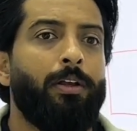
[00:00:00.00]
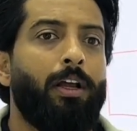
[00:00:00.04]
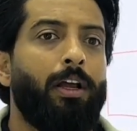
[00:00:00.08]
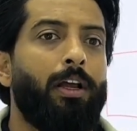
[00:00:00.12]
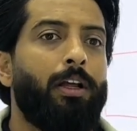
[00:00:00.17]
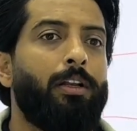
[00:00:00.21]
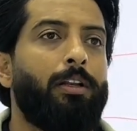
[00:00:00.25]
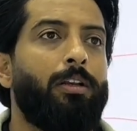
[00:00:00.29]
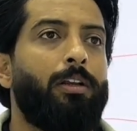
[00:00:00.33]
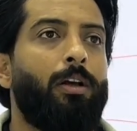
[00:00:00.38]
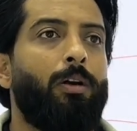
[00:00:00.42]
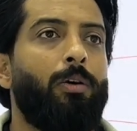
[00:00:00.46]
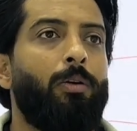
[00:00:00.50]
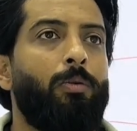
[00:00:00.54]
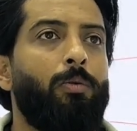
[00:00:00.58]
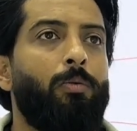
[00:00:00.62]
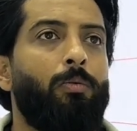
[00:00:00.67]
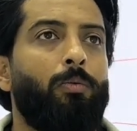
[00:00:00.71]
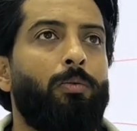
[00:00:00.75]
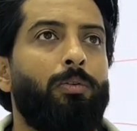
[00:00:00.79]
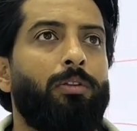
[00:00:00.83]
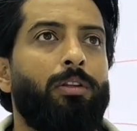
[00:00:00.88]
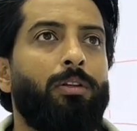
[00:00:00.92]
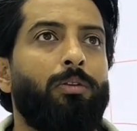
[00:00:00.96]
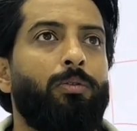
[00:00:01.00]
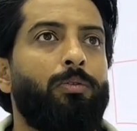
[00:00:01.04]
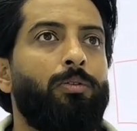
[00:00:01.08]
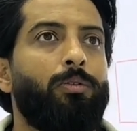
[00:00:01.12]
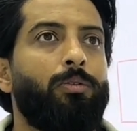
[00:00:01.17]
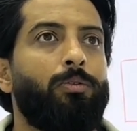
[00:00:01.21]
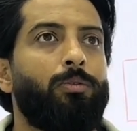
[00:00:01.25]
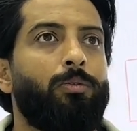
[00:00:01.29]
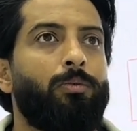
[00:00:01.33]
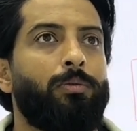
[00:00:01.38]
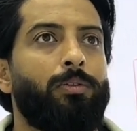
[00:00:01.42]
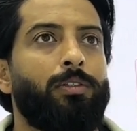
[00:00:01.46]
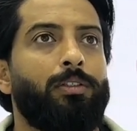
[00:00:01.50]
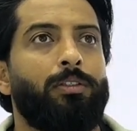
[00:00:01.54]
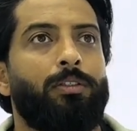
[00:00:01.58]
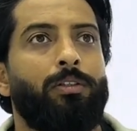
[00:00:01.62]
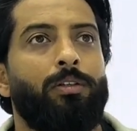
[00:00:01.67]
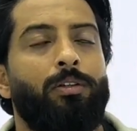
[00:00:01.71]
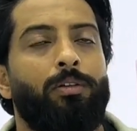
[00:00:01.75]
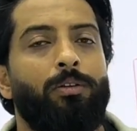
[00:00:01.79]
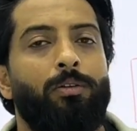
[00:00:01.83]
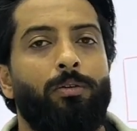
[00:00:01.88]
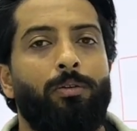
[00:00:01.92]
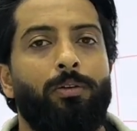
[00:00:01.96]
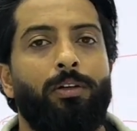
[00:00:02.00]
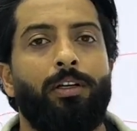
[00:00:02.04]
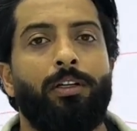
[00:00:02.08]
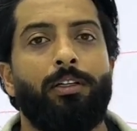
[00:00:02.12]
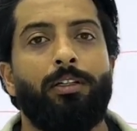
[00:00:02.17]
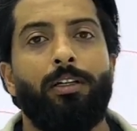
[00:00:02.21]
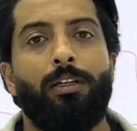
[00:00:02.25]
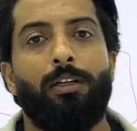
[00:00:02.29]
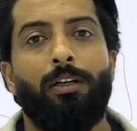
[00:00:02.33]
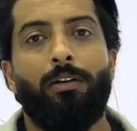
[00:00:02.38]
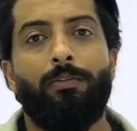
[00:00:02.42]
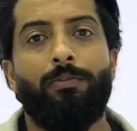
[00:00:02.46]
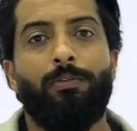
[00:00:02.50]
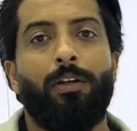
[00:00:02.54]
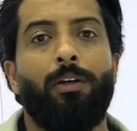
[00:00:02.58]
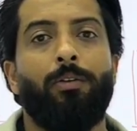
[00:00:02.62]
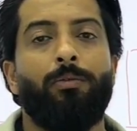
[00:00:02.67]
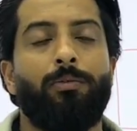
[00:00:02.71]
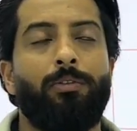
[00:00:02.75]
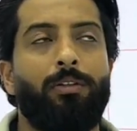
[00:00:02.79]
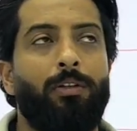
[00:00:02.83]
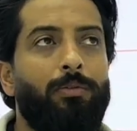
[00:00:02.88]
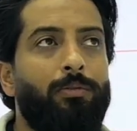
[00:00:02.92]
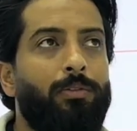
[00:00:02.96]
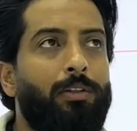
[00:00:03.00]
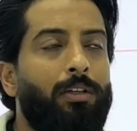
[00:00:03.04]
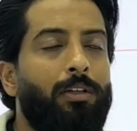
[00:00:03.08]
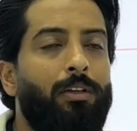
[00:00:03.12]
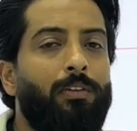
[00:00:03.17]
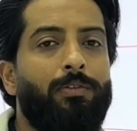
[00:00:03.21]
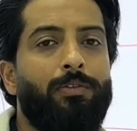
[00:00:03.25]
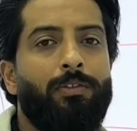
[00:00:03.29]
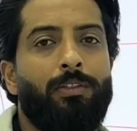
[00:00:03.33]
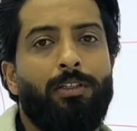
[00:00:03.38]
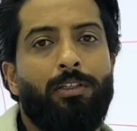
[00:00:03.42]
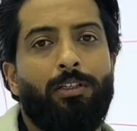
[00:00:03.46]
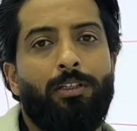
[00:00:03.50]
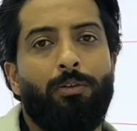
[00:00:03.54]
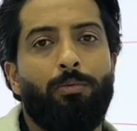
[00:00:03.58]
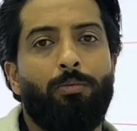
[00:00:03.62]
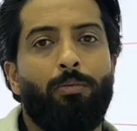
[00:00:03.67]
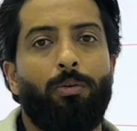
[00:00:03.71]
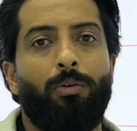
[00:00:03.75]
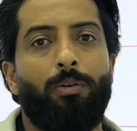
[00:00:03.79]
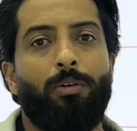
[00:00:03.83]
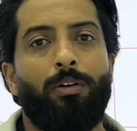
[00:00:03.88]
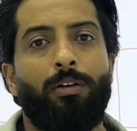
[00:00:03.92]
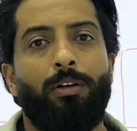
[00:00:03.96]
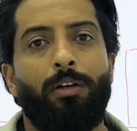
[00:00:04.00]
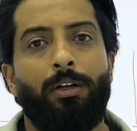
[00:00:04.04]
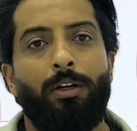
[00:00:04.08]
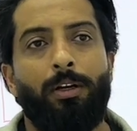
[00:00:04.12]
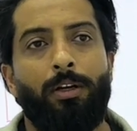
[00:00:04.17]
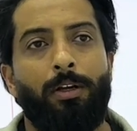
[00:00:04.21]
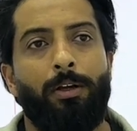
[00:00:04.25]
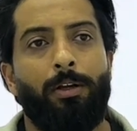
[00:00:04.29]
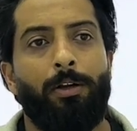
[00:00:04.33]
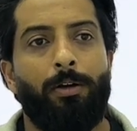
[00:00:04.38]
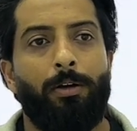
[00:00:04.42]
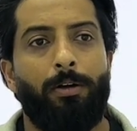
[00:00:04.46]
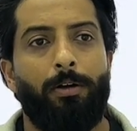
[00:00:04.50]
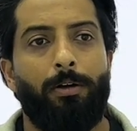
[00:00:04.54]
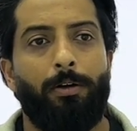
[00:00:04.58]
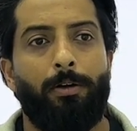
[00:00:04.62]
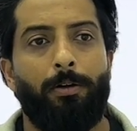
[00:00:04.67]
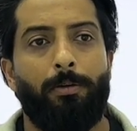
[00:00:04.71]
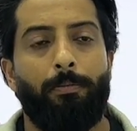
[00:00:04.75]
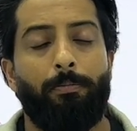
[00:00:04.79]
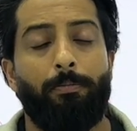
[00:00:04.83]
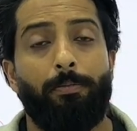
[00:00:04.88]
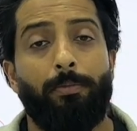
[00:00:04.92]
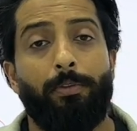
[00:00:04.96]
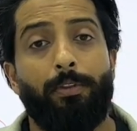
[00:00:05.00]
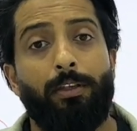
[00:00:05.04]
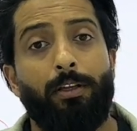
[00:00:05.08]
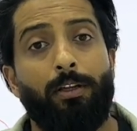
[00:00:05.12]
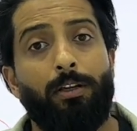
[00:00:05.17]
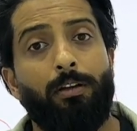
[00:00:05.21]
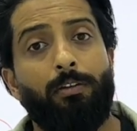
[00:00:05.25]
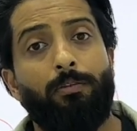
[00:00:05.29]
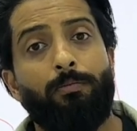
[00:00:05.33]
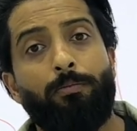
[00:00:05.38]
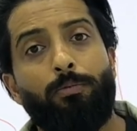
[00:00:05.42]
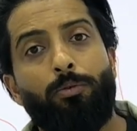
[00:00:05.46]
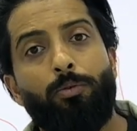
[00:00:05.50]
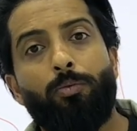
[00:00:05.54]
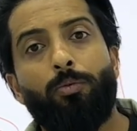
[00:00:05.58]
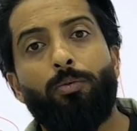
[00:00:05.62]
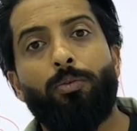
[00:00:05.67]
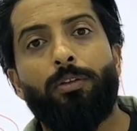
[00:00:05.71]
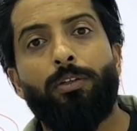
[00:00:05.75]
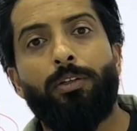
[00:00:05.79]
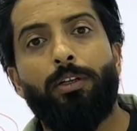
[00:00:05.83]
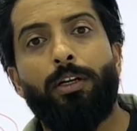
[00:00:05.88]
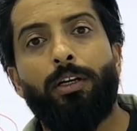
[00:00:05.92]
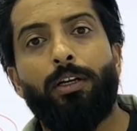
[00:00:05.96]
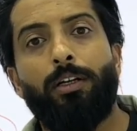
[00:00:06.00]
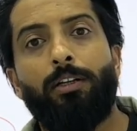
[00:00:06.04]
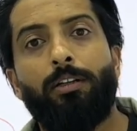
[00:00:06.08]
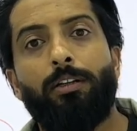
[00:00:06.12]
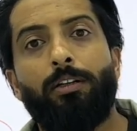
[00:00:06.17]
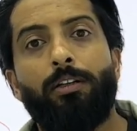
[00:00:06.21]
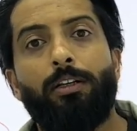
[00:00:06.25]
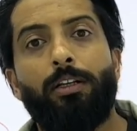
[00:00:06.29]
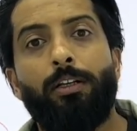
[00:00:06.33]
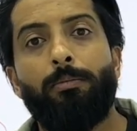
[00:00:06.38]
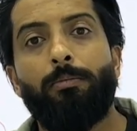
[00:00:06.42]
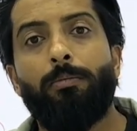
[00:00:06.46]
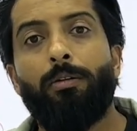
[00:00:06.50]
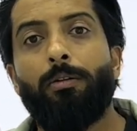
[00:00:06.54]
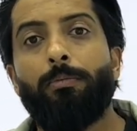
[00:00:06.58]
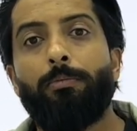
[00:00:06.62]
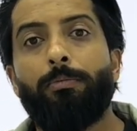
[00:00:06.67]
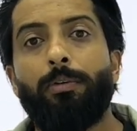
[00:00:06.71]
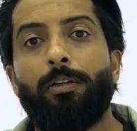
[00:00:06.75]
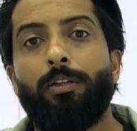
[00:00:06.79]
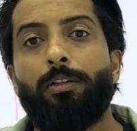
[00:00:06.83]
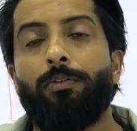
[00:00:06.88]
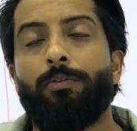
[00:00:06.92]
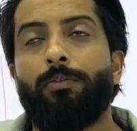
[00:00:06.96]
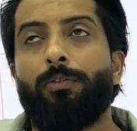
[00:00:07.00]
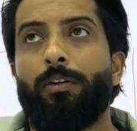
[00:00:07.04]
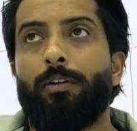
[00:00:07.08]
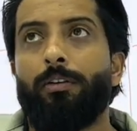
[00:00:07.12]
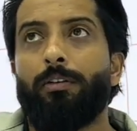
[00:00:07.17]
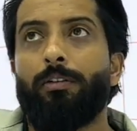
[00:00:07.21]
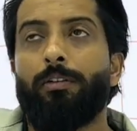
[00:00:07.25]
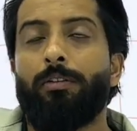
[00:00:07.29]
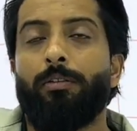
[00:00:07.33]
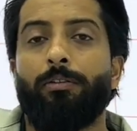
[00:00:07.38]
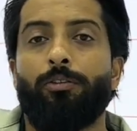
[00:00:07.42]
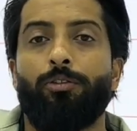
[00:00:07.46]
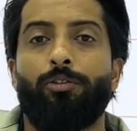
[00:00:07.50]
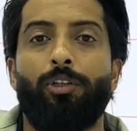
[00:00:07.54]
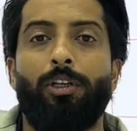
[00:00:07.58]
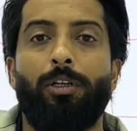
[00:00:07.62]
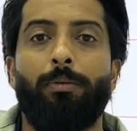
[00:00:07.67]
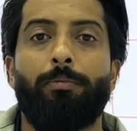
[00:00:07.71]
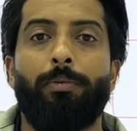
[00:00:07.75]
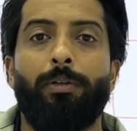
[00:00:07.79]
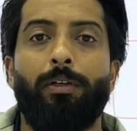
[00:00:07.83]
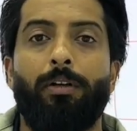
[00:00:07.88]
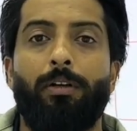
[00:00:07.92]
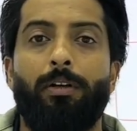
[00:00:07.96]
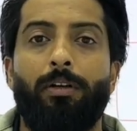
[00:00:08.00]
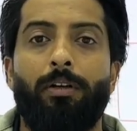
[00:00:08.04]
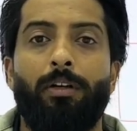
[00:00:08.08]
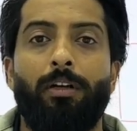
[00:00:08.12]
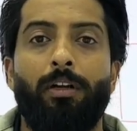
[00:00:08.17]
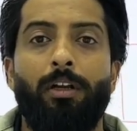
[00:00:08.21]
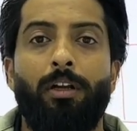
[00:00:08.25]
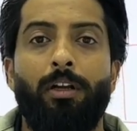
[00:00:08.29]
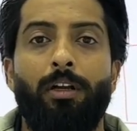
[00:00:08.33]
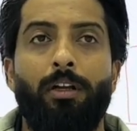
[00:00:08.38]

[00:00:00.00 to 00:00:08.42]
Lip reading: And now what they're going to do is, okay, they love downtown, they love City Walk, they love Blue Water Island, Imam Beachfront, JBR.